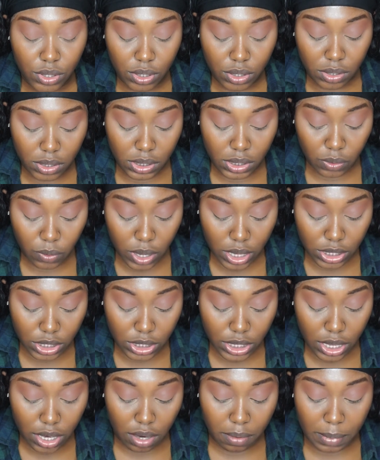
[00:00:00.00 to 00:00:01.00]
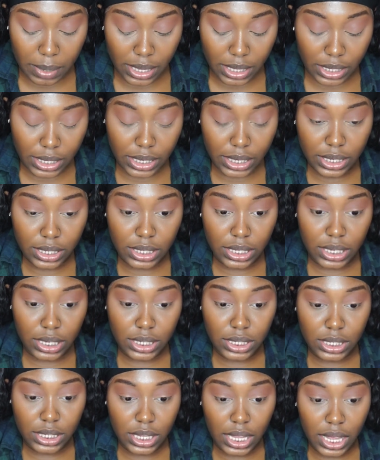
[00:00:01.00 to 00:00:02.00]
swatch that on my lid
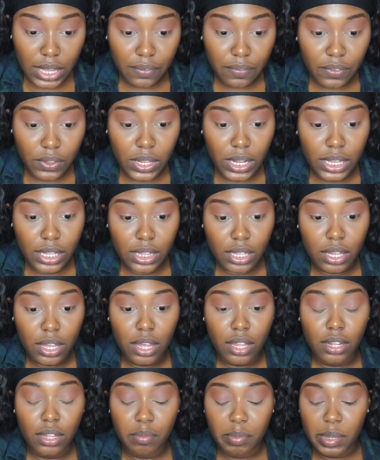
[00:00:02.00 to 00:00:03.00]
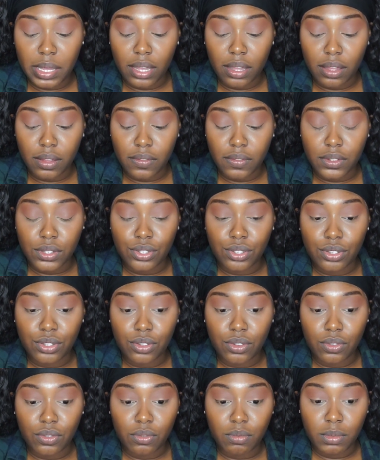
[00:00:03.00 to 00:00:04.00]
because I feel like the color payoff is
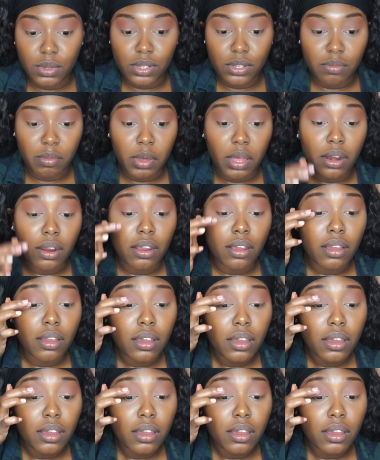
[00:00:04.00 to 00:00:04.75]
so much better.